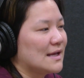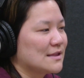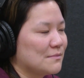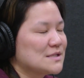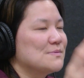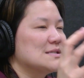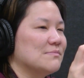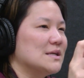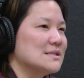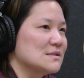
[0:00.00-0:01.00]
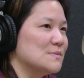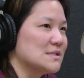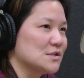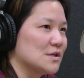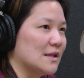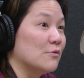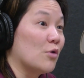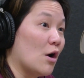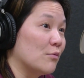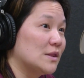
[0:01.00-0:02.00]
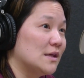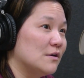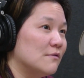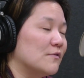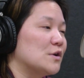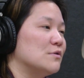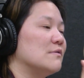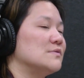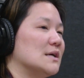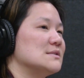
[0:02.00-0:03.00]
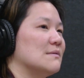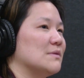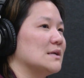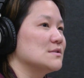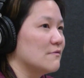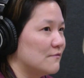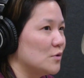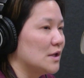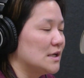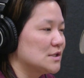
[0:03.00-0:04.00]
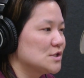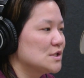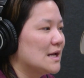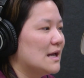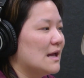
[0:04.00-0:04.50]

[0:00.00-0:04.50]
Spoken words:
Like, there must be something dispositionally wrong with you for you to have done something so foolish